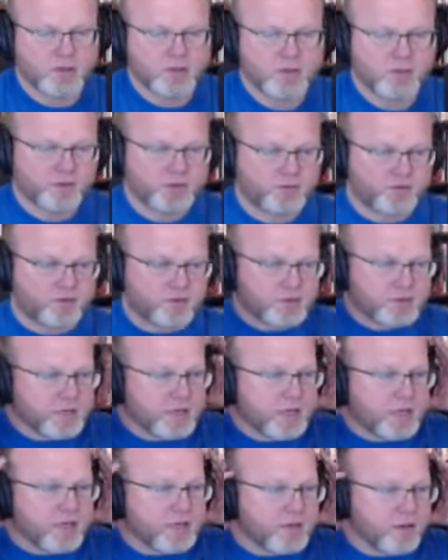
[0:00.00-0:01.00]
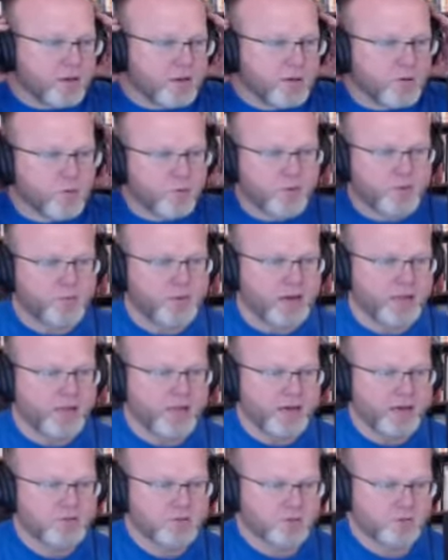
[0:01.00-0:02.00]
little different today with my
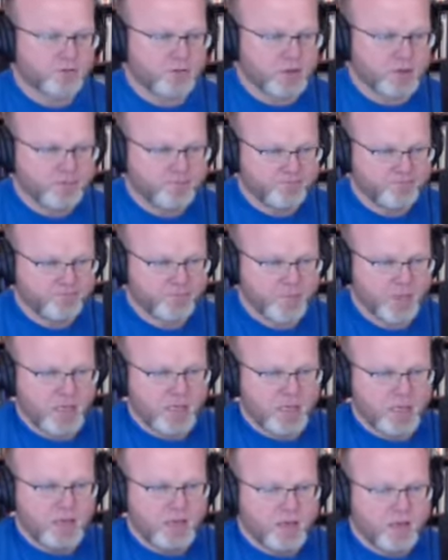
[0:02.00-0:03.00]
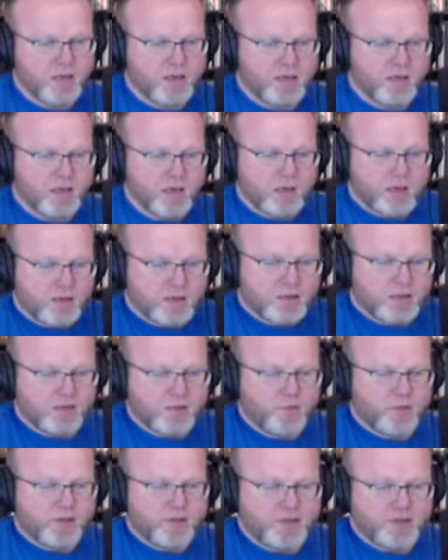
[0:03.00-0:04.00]
live stream.
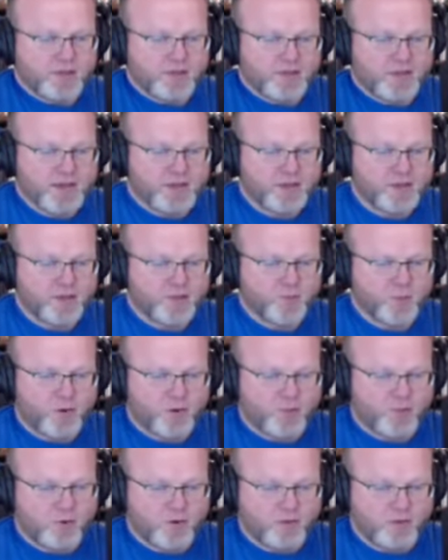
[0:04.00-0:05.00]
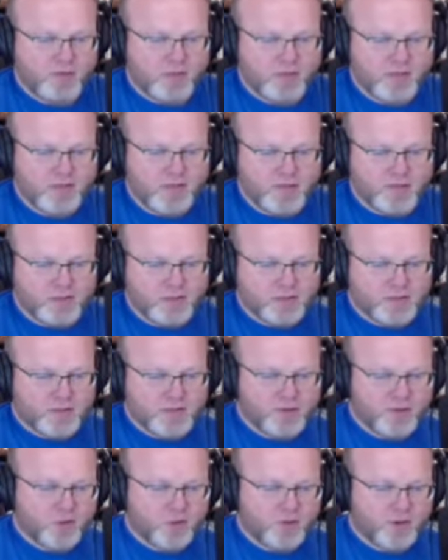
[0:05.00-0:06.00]
Typically, hey, good morning, Brother Lee Davis.
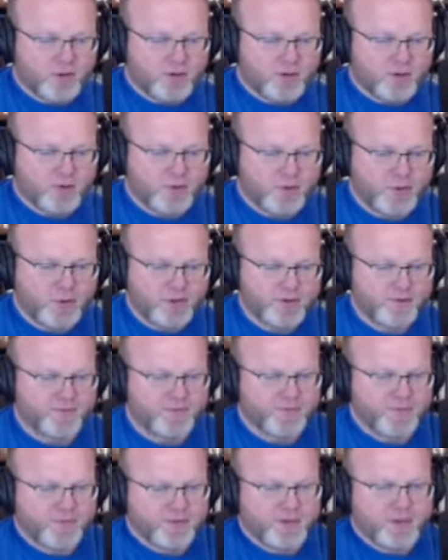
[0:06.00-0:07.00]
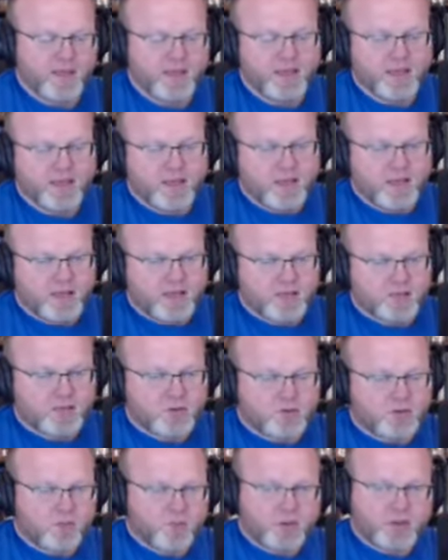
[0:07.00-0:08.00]
Hope you're doing well. So
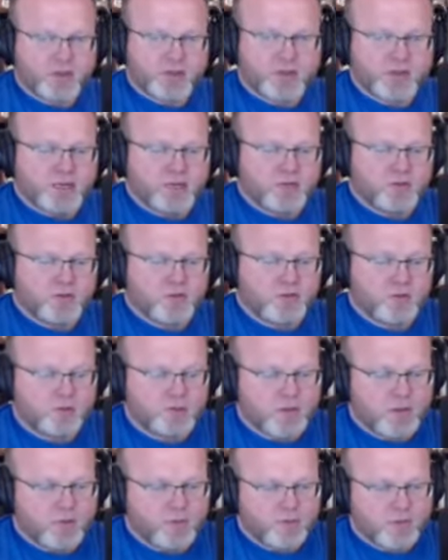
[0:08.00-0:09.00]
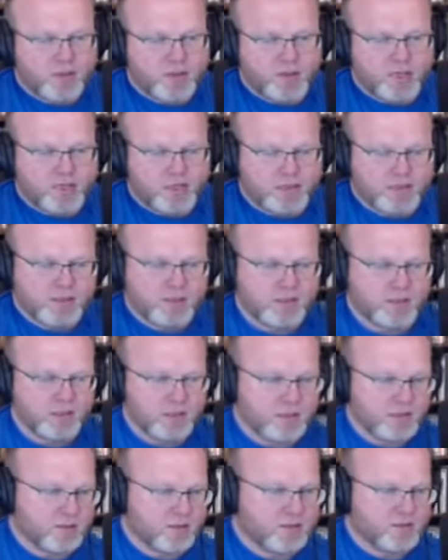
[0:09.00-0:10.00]
typically, I do something that
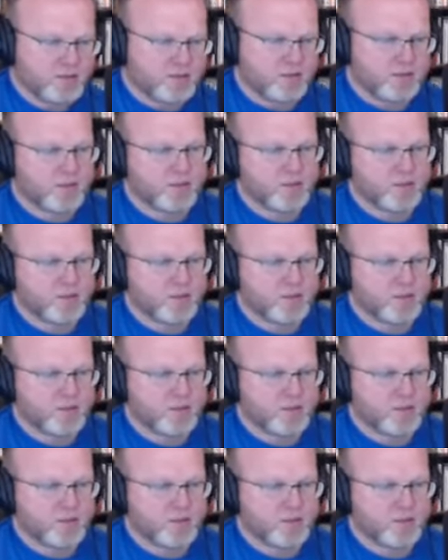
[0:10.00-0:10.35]
is